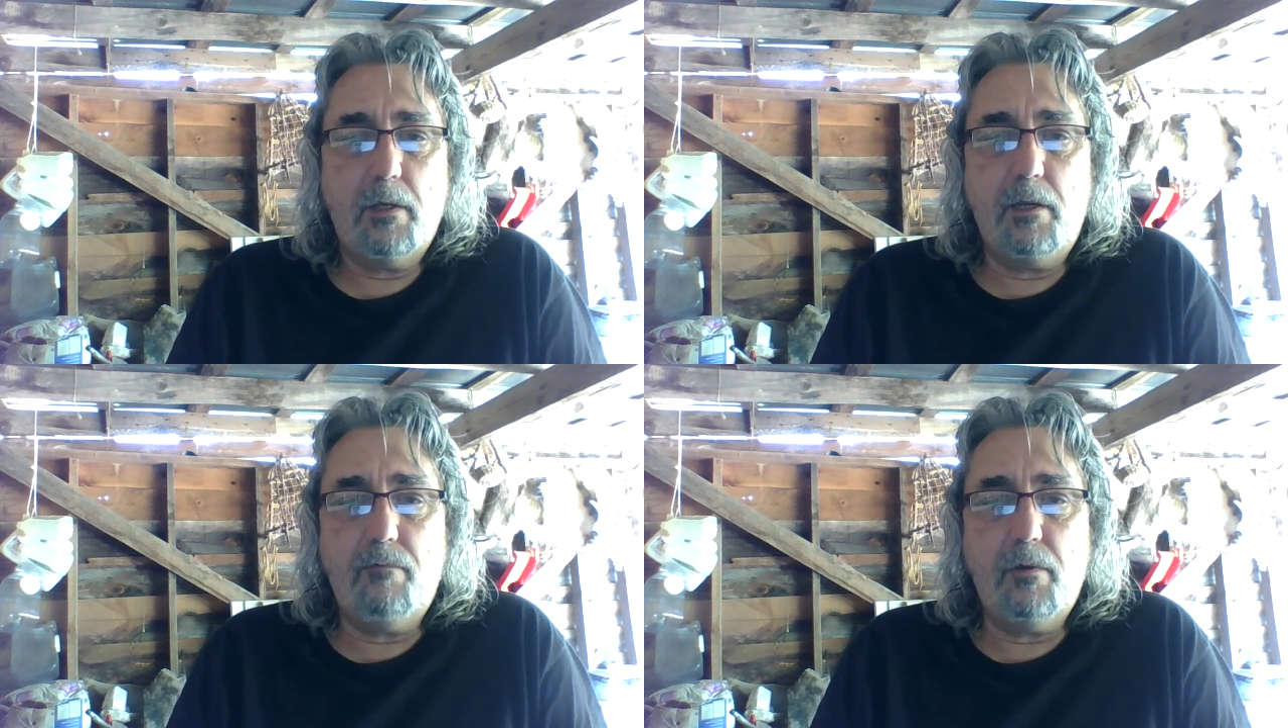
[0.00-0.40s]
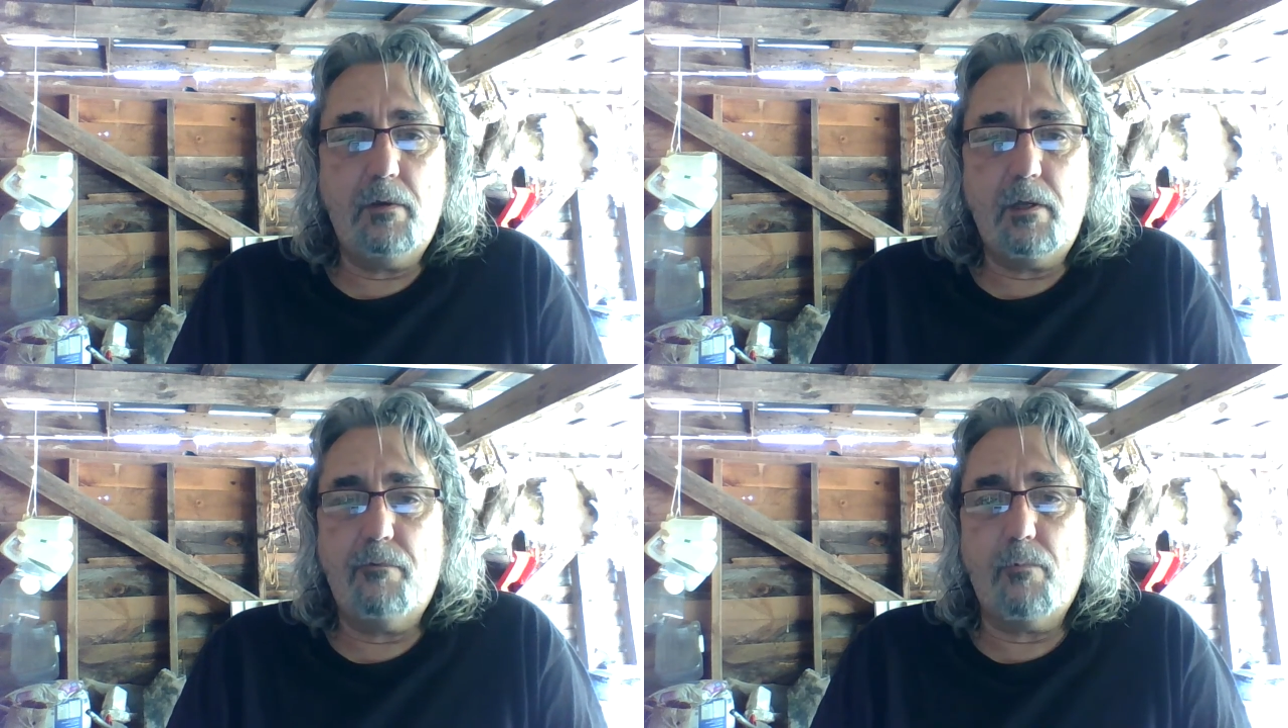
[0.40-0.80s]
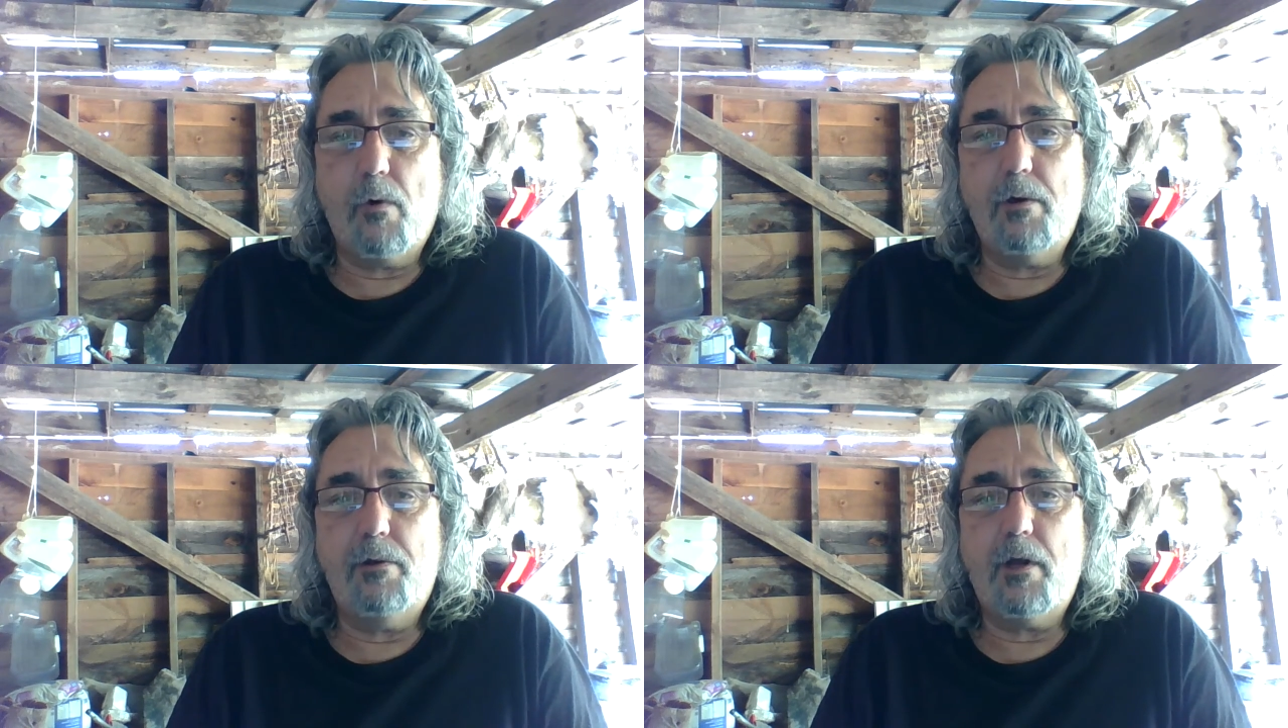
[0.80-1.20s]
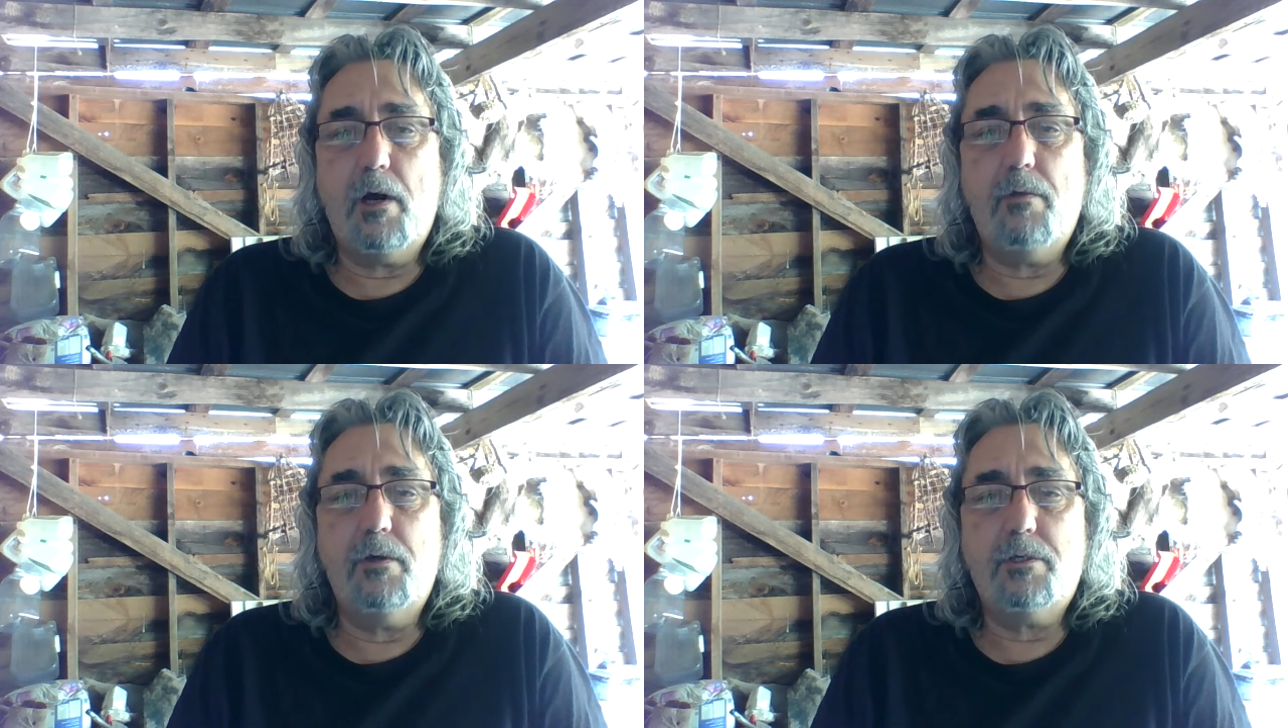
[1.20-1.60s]
Even if one or the
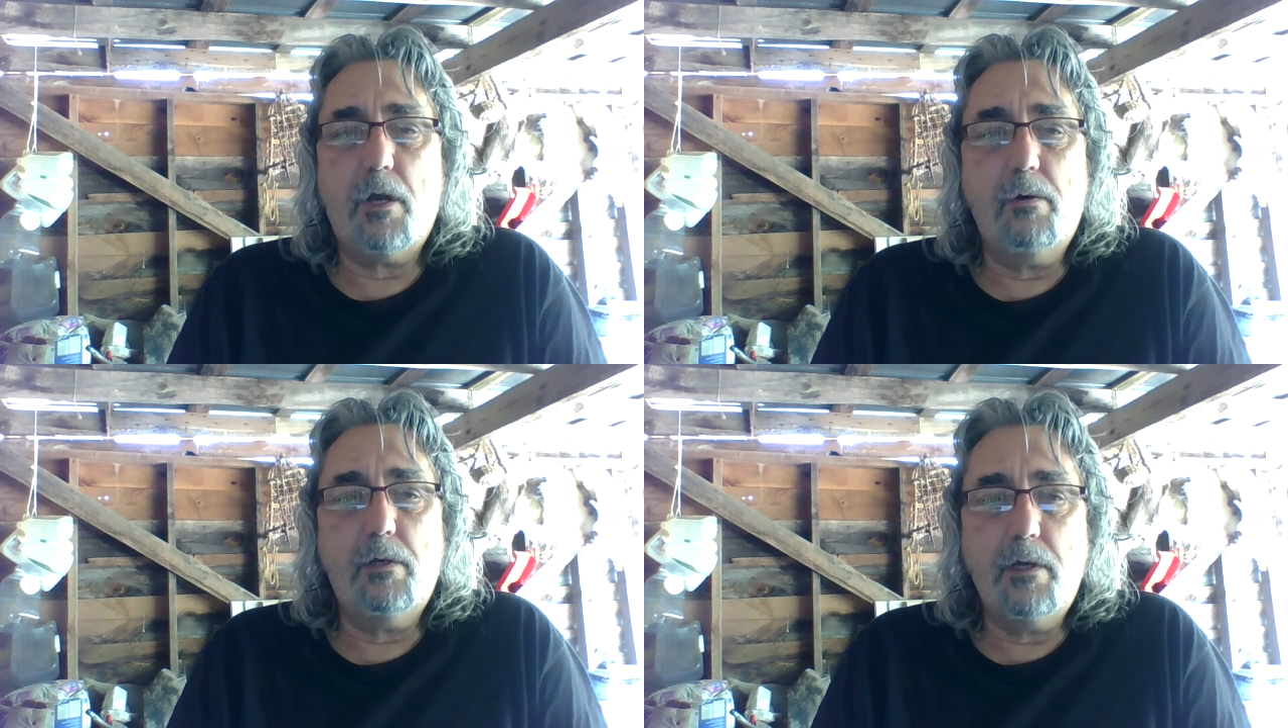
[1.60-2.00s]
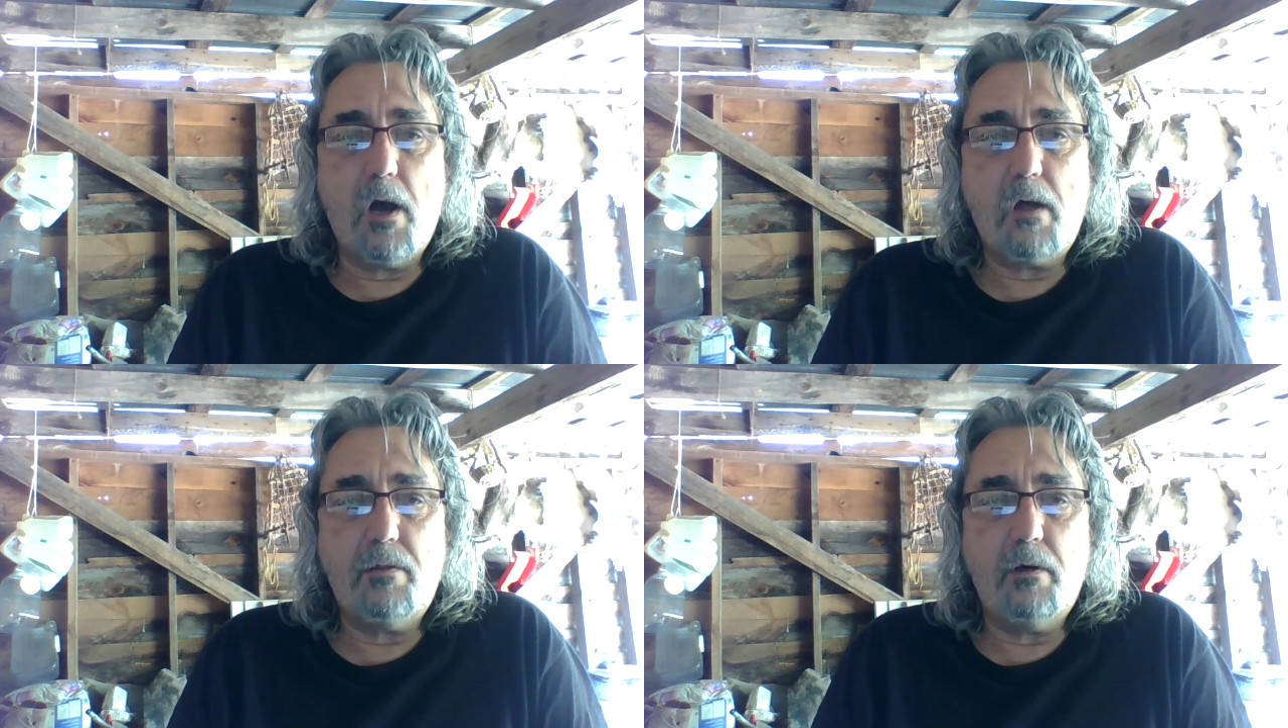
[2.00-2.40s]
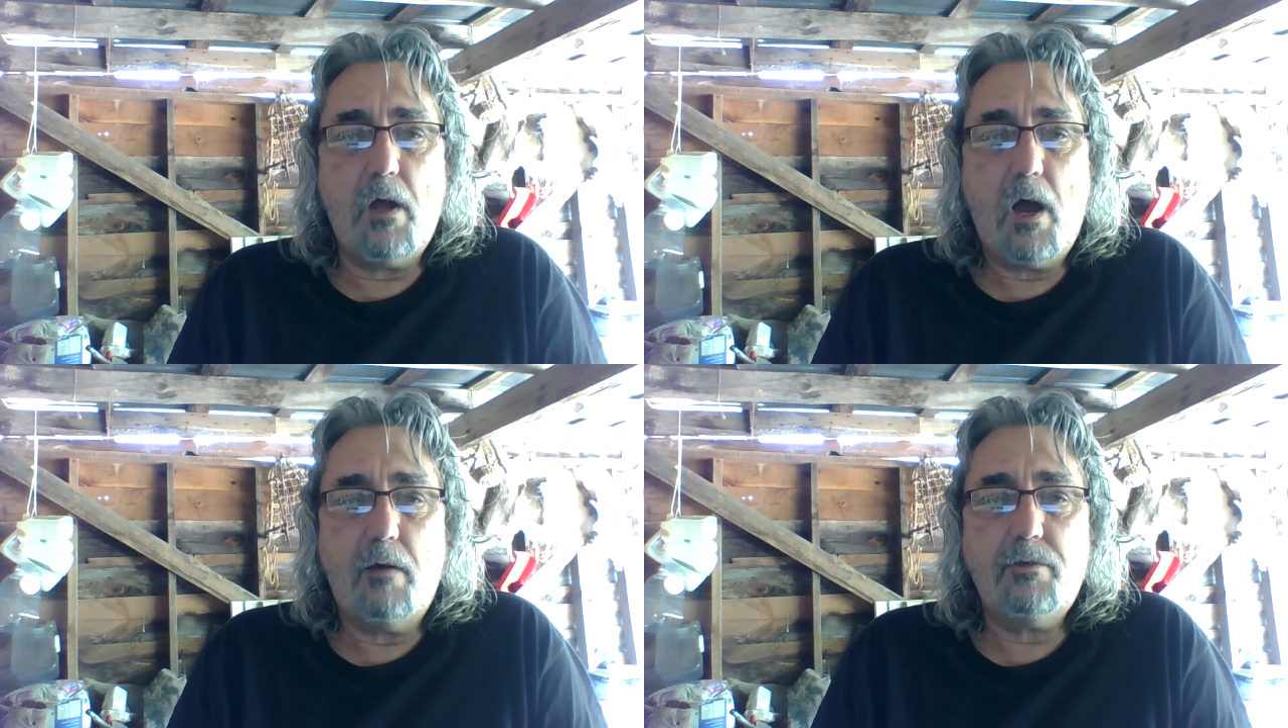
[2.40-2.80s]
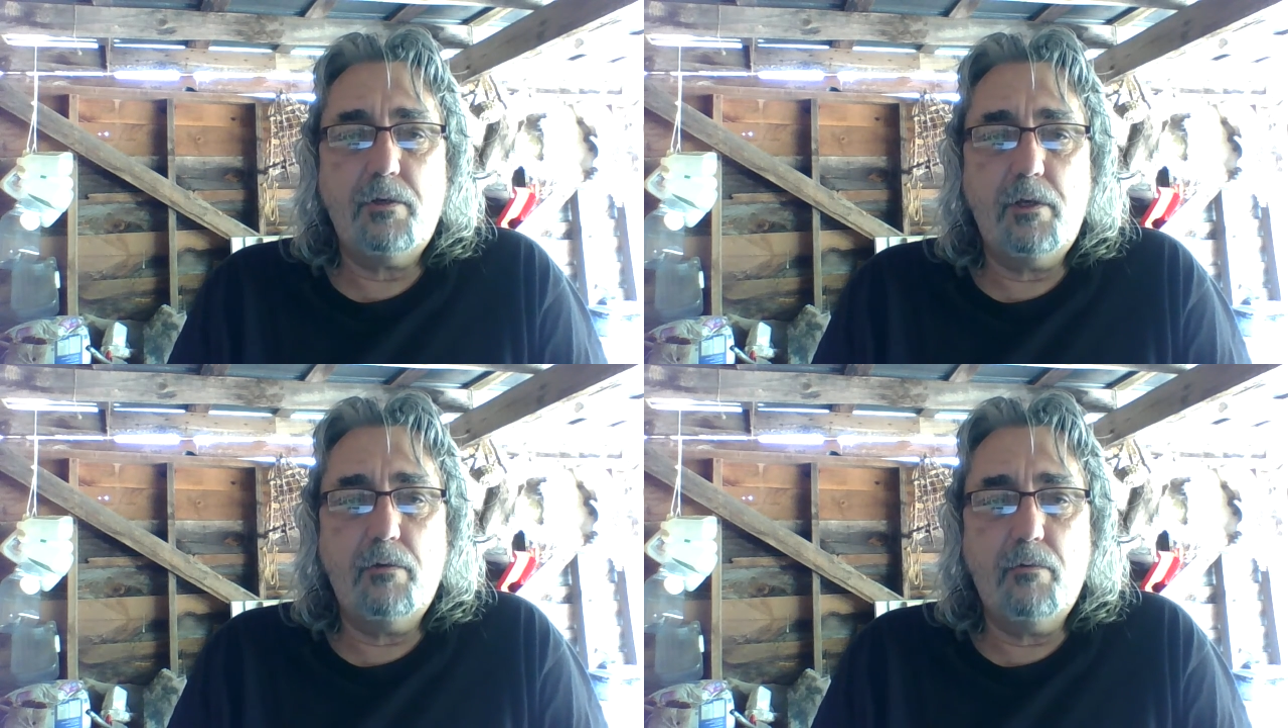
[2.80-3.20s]
other is totally not in their lives, you
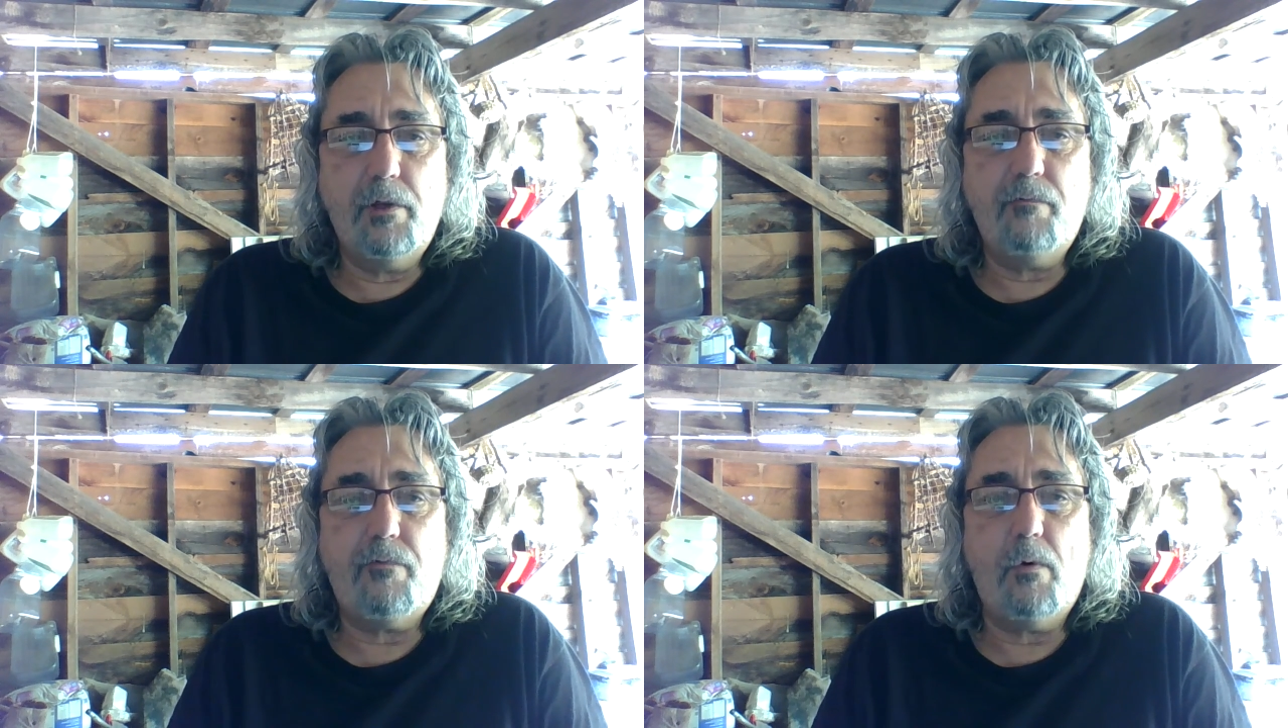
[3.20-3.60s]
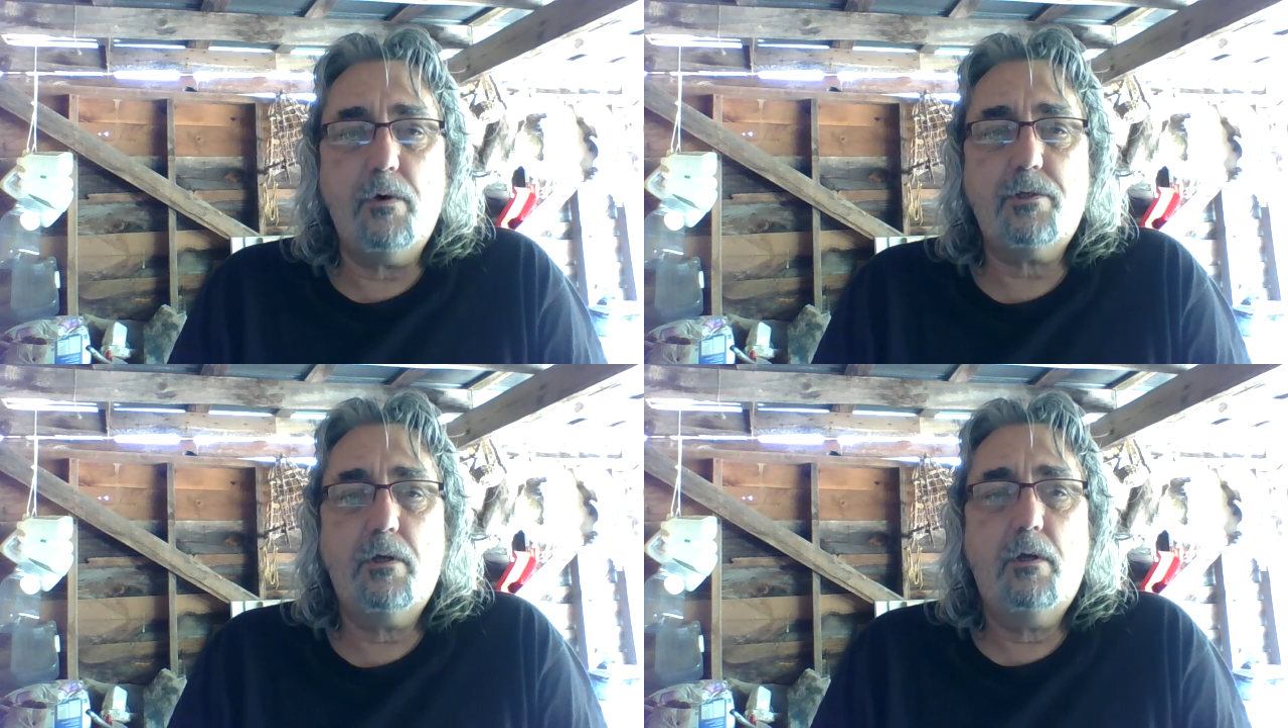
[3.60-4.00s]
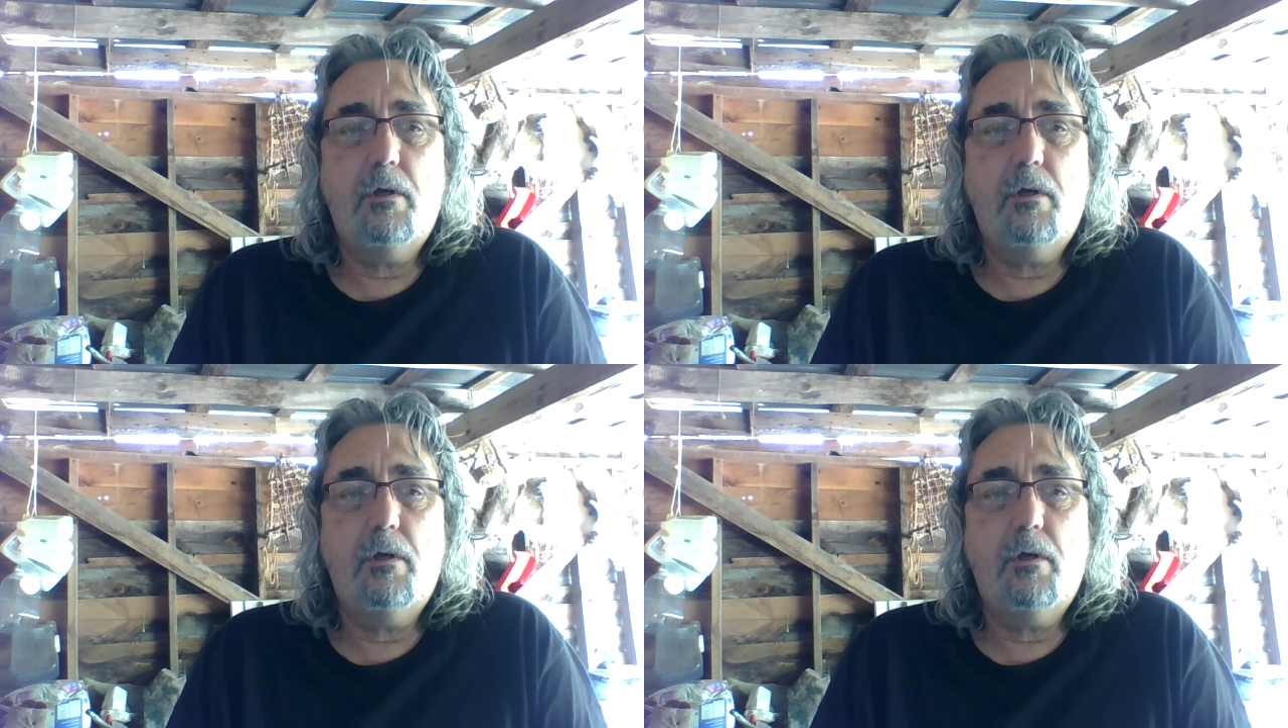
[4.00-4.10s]
need to reinforce